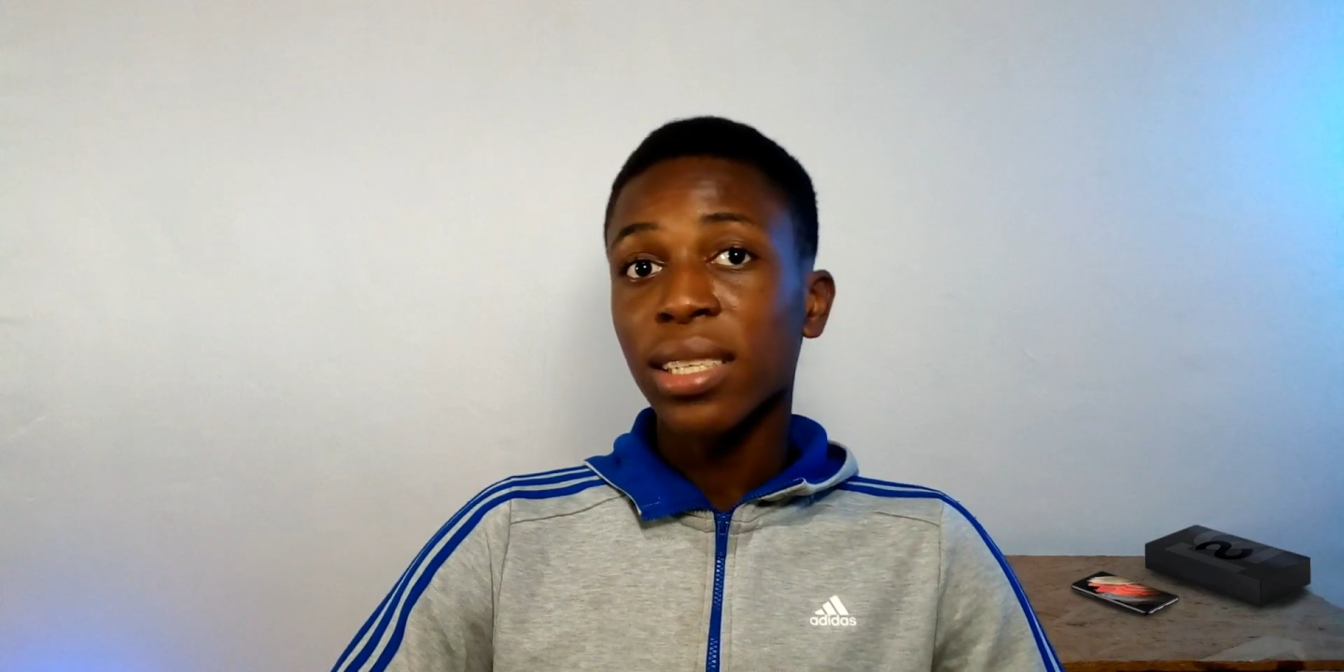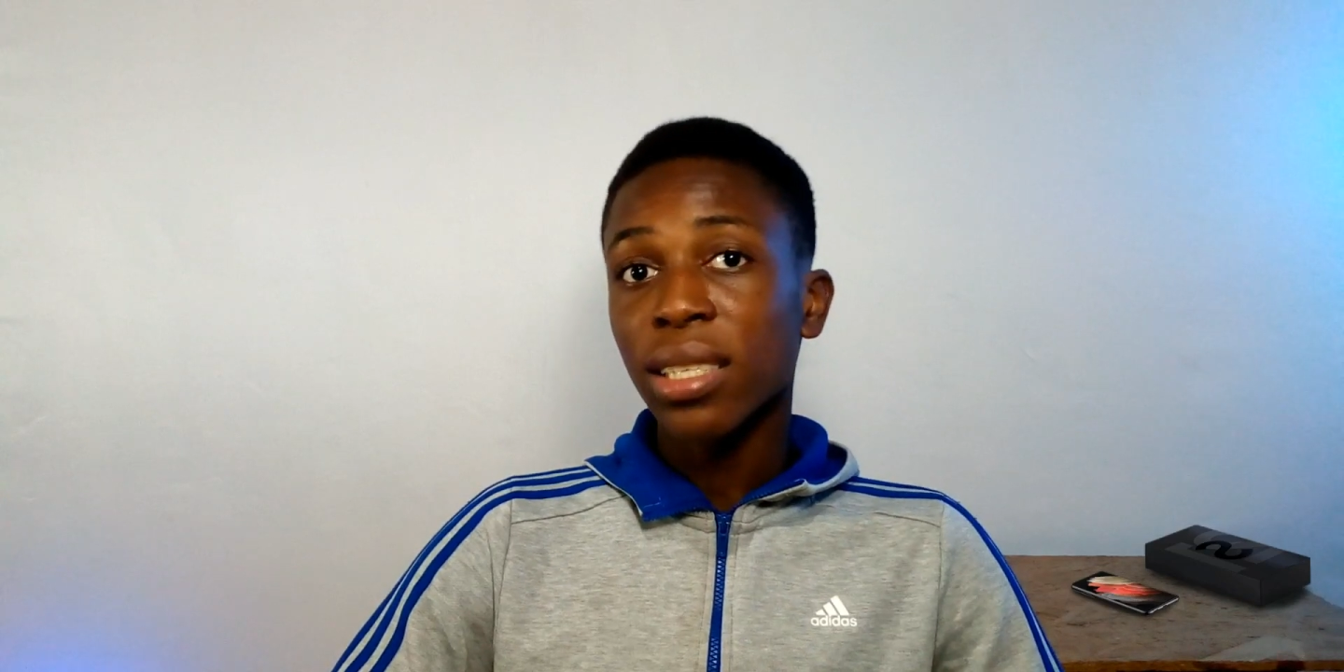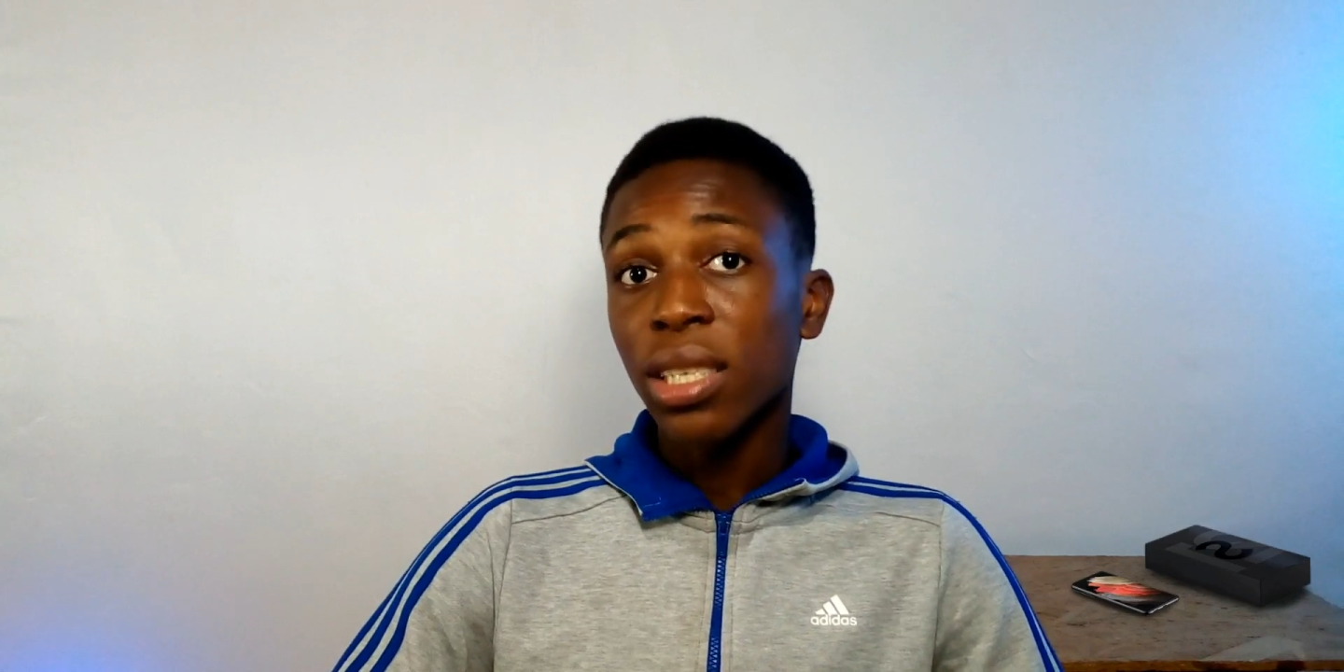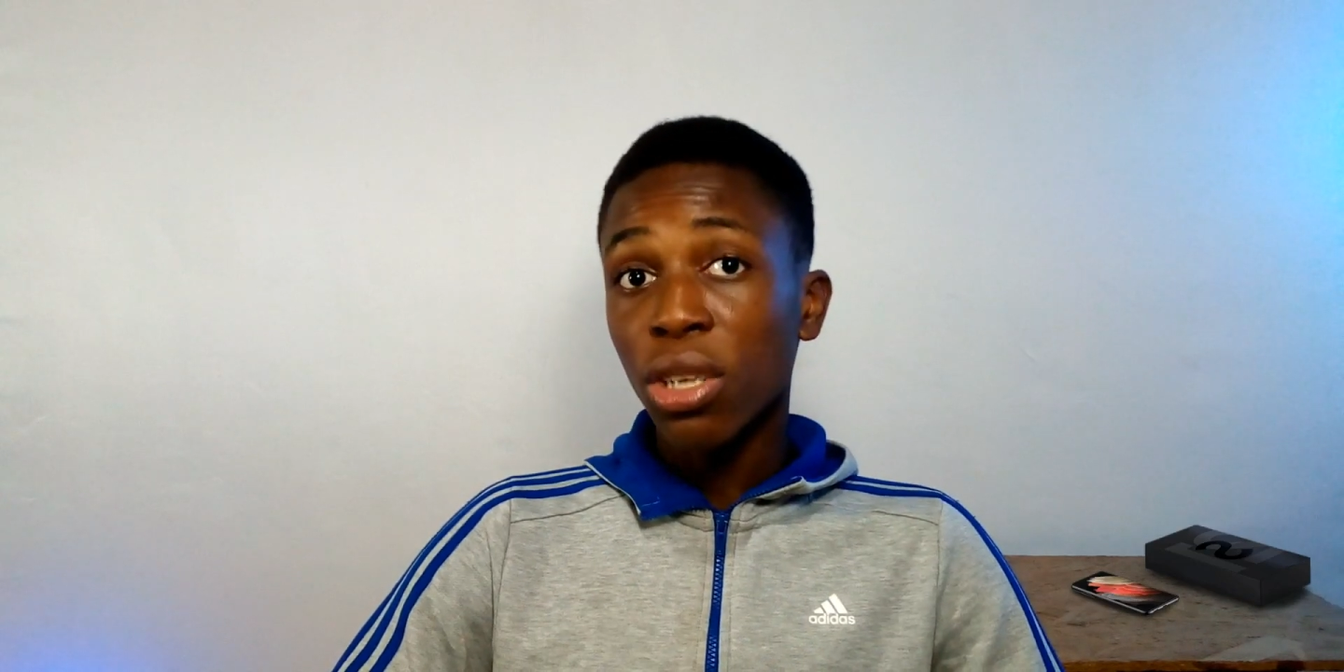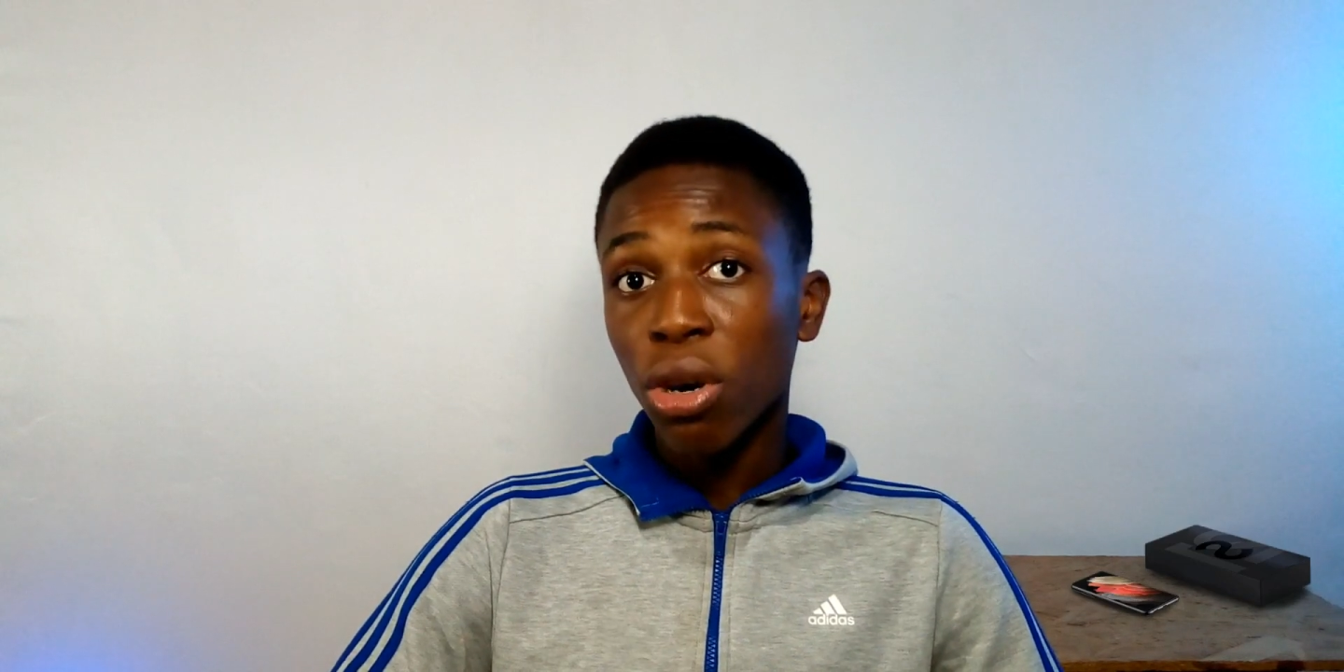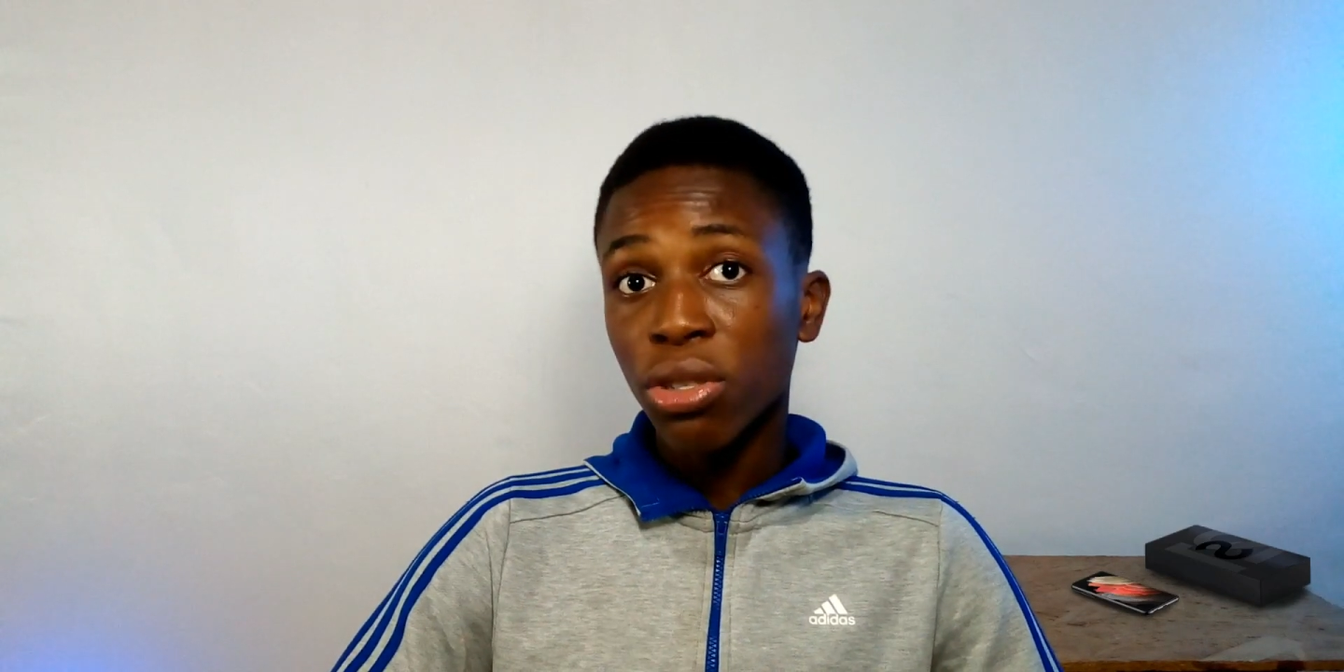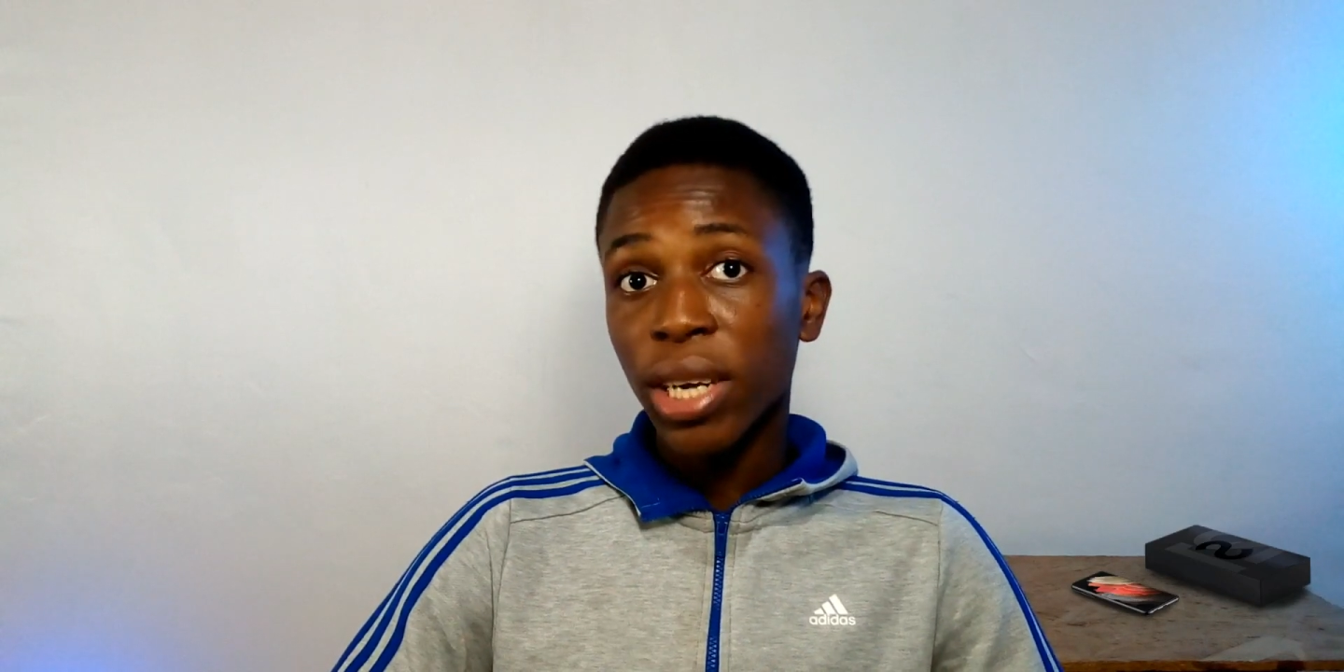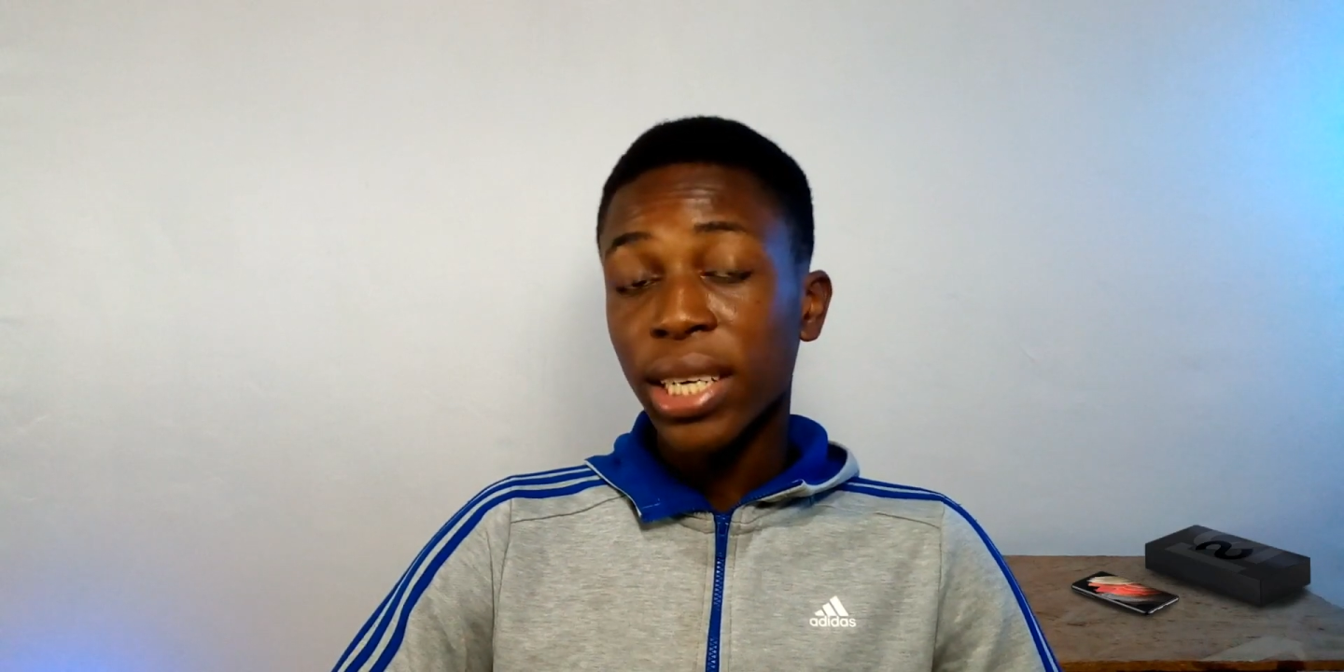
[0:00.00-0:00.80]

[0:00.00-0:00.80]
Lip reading: 1600